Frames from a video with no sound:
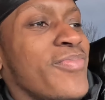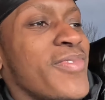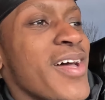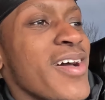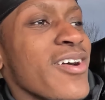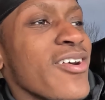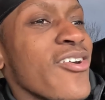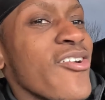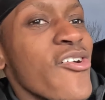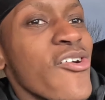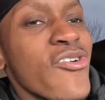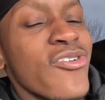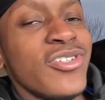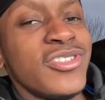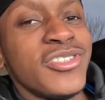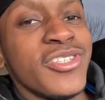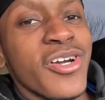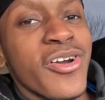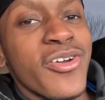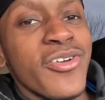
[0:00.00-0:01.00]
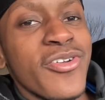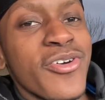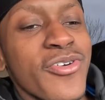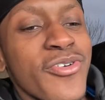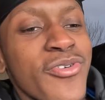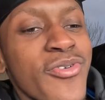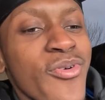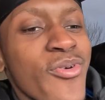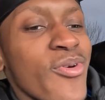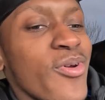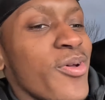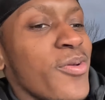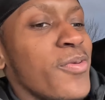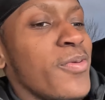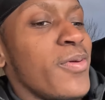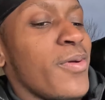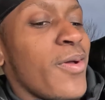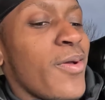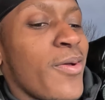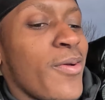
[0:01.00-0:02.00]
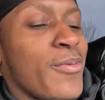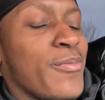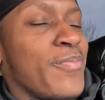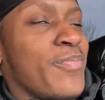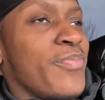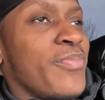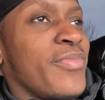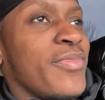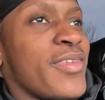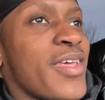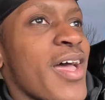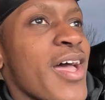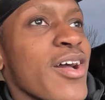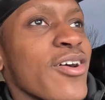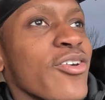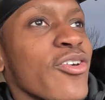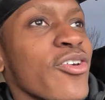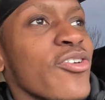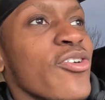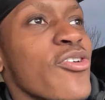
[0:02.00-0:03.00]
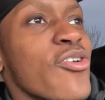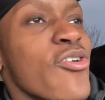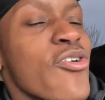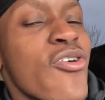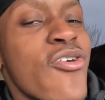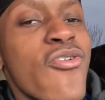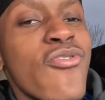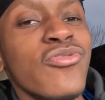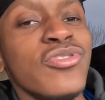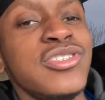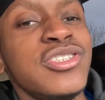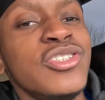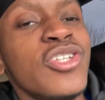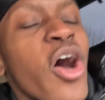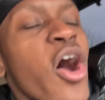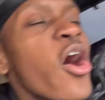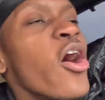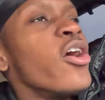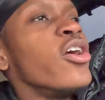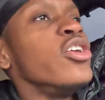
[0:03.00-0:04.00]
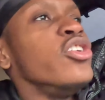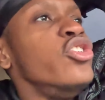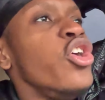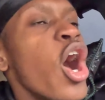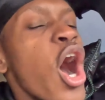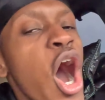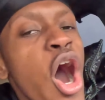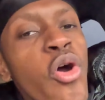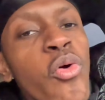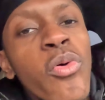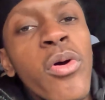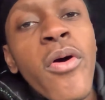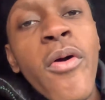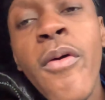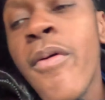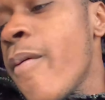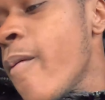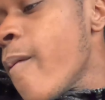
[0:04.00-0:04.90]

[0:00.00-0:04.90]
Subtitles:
That cold start though. That cold start though.